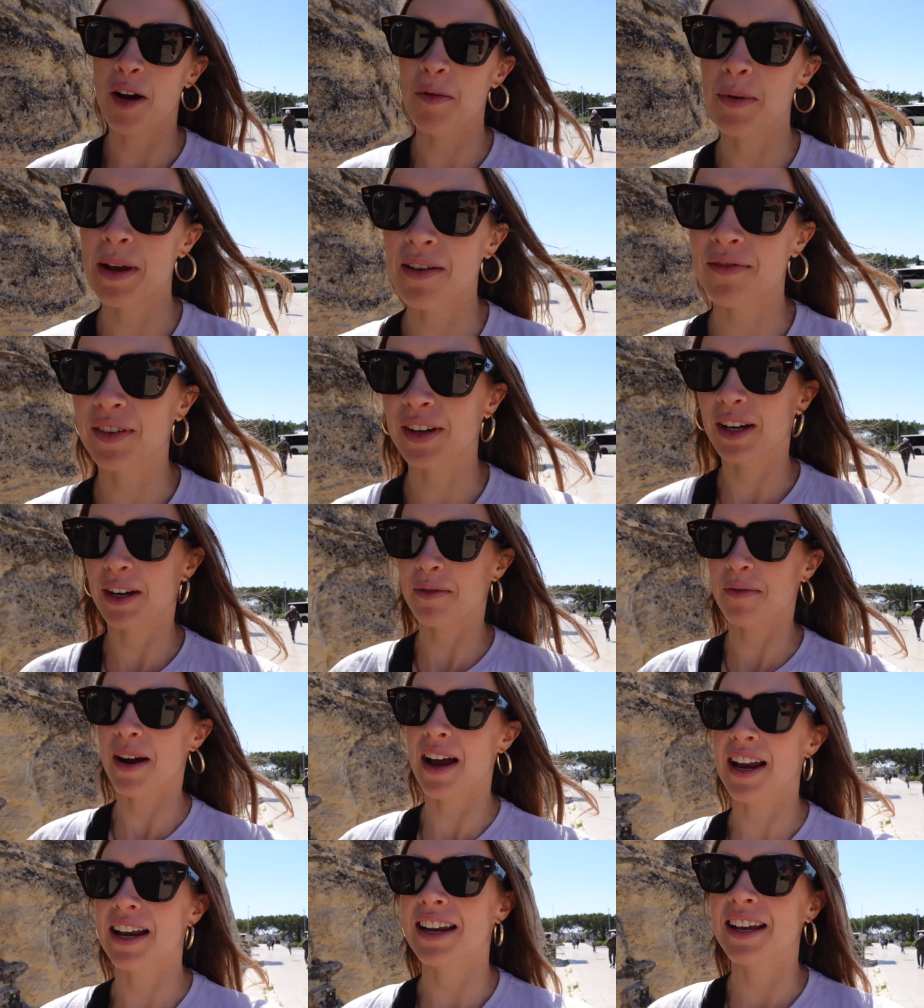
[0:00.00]
hope you have a good
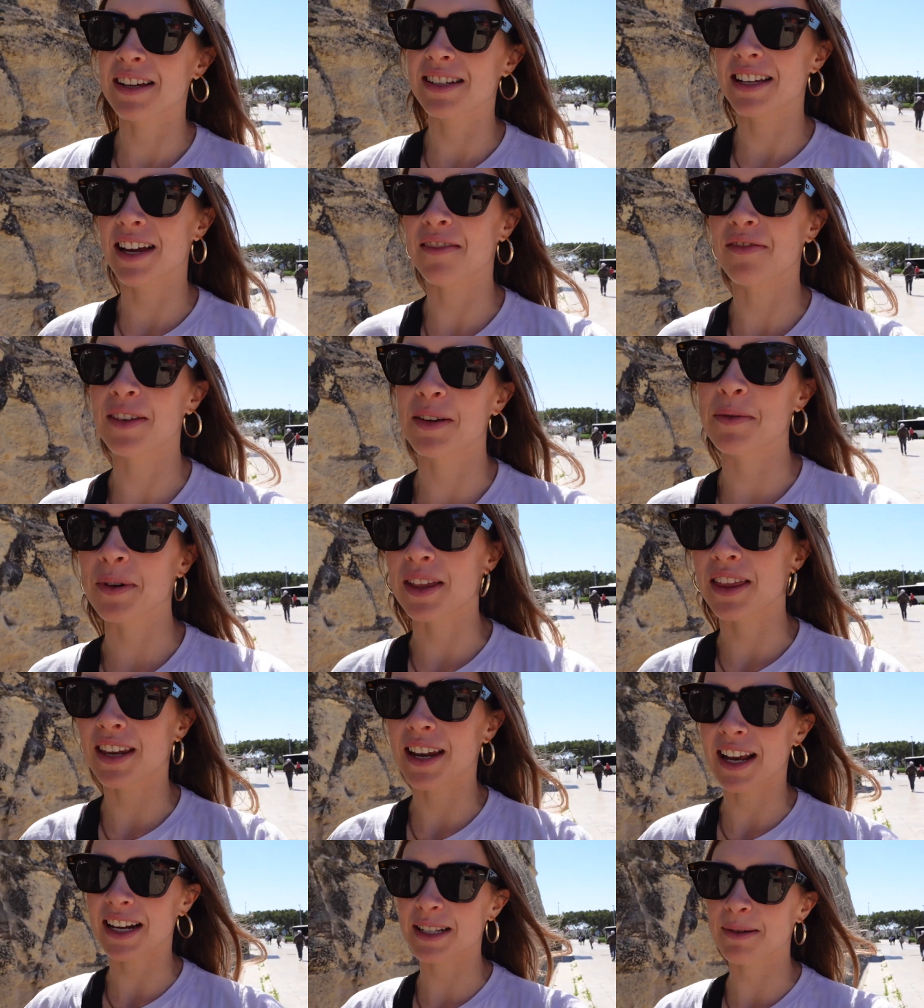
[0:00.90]
one. Definitely worth
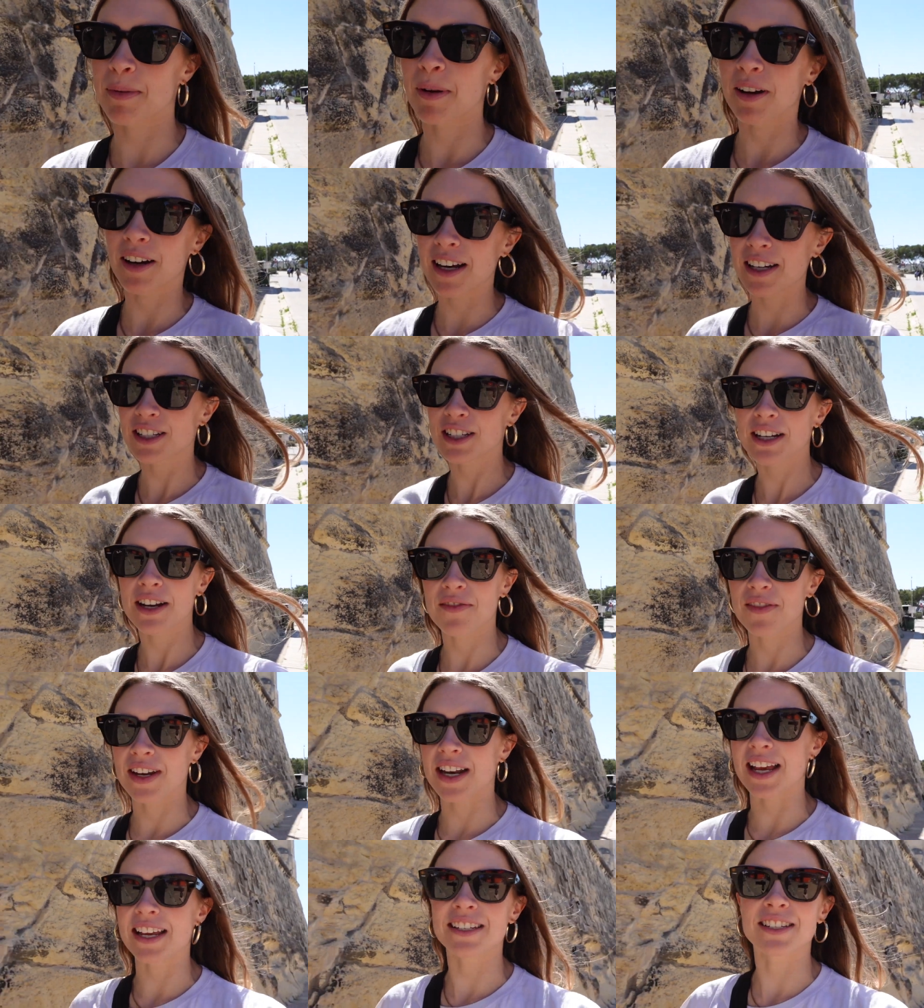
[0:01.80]
an exploration of
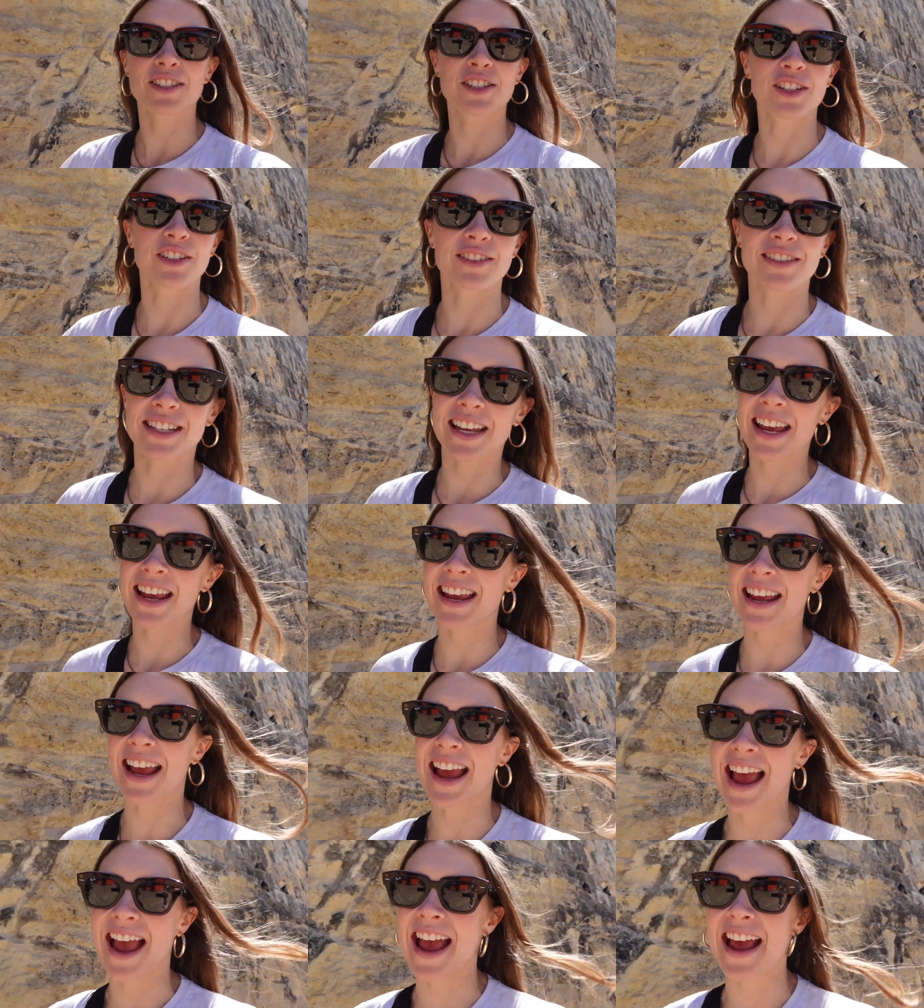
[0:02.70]
a nice chill day
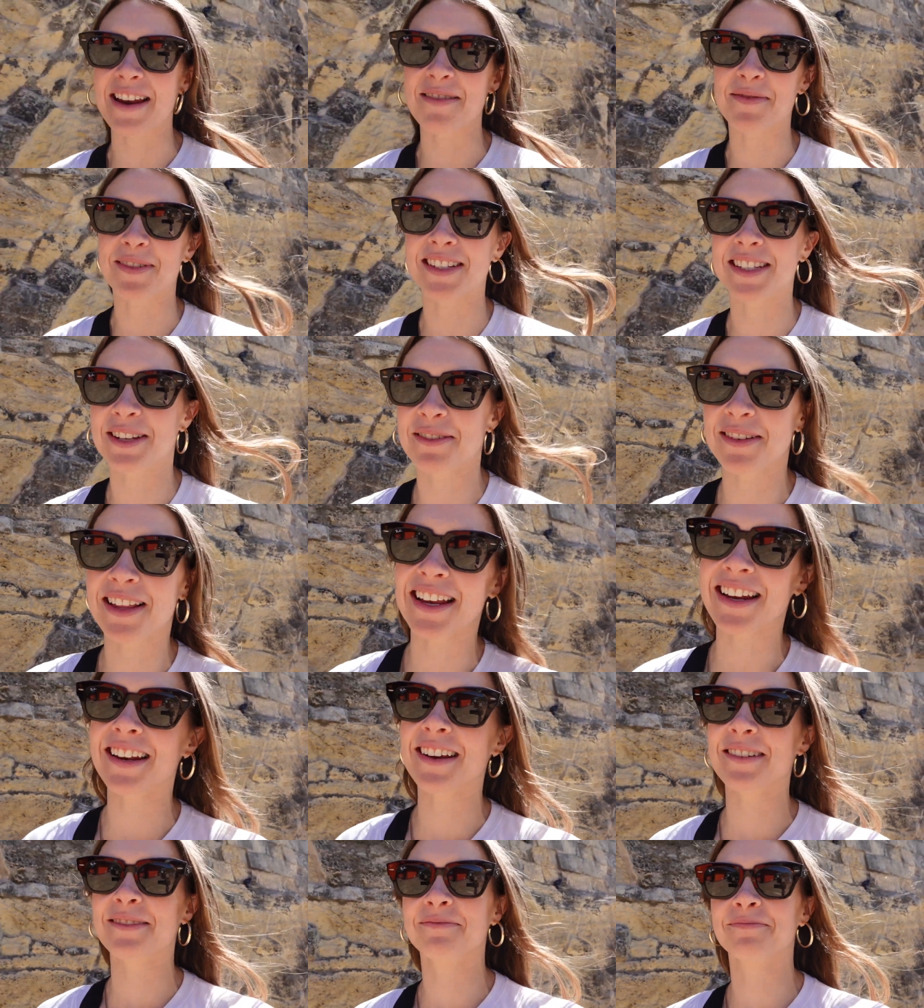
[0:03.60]
and we'll see you
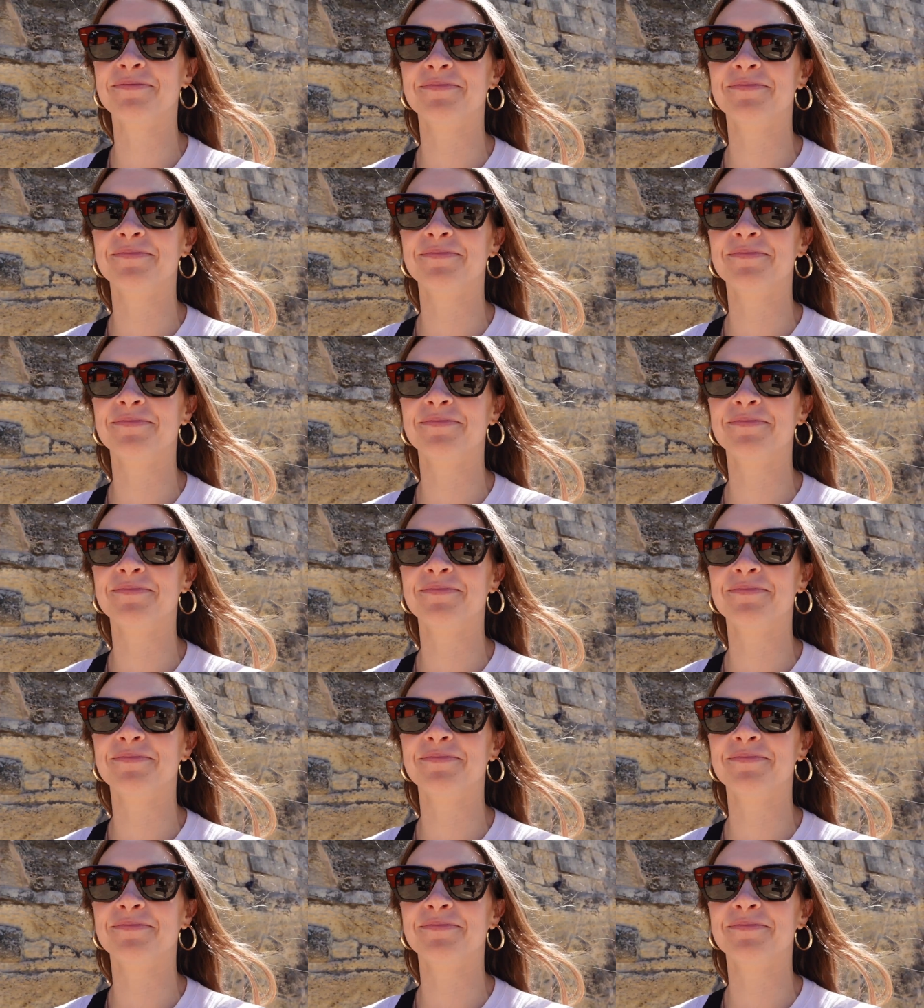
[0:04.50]
later.